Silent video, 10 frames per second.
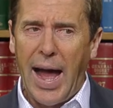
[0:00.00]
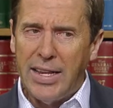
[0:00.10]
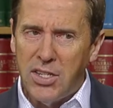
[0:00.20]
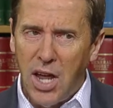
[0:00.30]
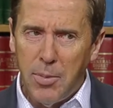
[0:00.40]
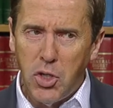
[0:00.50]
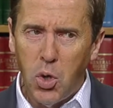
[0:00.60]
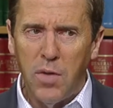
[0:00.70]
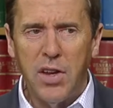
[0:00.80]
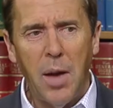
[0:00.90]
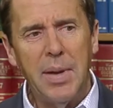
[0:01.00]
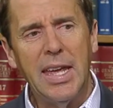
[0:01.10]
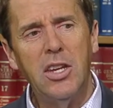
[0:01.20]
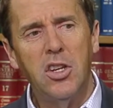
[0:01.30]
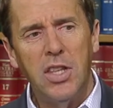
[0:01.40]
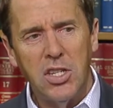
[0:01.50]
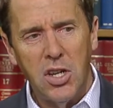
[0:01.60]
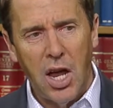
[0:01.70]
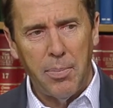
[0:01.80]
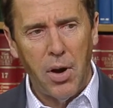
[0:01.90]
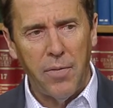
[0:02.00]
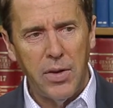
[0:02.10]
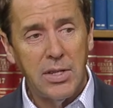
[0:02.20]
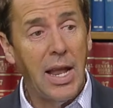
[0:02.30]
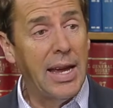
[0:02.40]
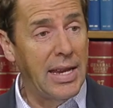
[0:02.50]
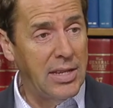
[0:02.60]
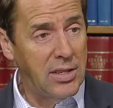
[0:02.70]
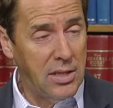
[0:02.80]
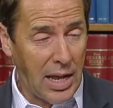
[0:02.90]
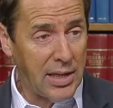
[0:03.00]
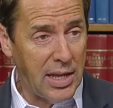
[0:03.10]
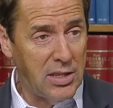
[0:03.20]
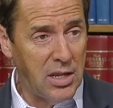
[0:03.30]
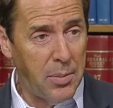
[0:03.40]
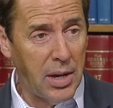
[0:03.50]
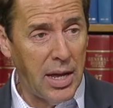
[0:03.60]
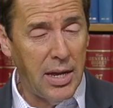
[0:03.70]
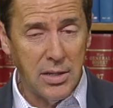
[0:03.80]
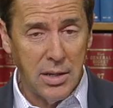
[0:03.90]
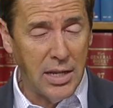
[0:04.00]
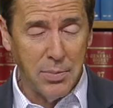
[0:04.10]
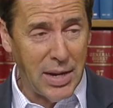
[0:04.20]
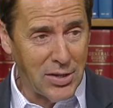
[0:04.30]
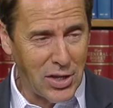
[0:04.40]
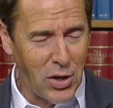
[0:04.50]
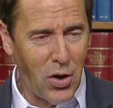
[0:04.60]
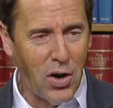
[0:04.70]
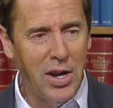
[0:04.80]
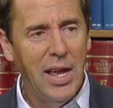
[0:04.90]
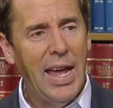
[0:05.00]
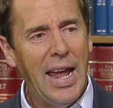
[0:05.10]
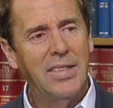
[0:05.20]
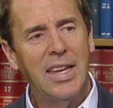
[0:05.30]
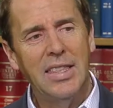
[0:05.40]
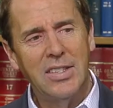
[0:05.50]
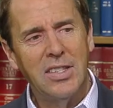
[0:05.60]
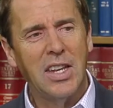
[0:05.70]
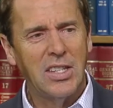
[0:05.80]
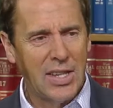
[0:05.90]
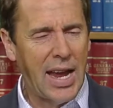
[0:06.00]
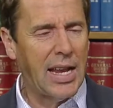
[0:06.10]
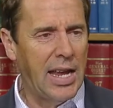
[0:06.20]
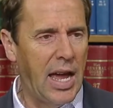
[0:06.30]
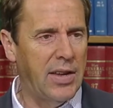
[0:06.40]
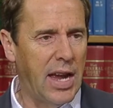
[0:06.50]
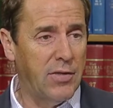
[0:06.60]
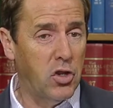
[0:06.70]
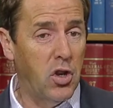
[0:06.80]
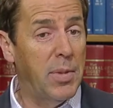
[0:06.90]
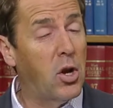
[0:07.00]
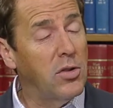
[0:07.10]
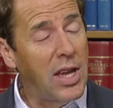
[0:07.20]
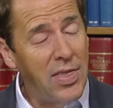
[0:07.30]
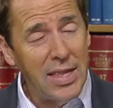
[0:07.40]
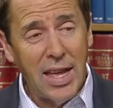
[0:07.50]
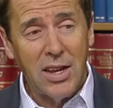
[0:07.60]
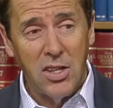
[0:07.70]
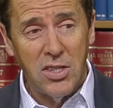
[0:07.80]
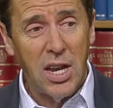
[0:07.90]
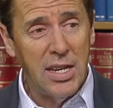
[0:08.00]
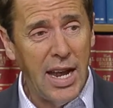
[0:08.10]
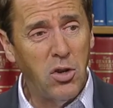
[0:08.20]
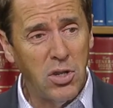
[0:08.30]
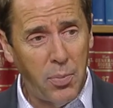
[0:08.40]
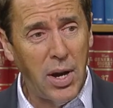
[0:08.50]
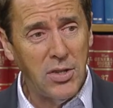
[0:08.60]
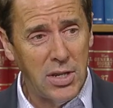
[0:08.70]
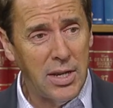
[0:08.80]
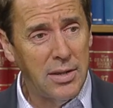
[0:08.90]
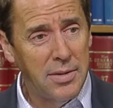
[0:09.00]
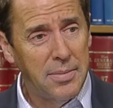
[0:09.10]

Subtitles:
I stopped short of coming into these nonprofits like the NCAA, as big as they are, and saying this is exactly how you have to do it, because I think that could set a dangerous precedent.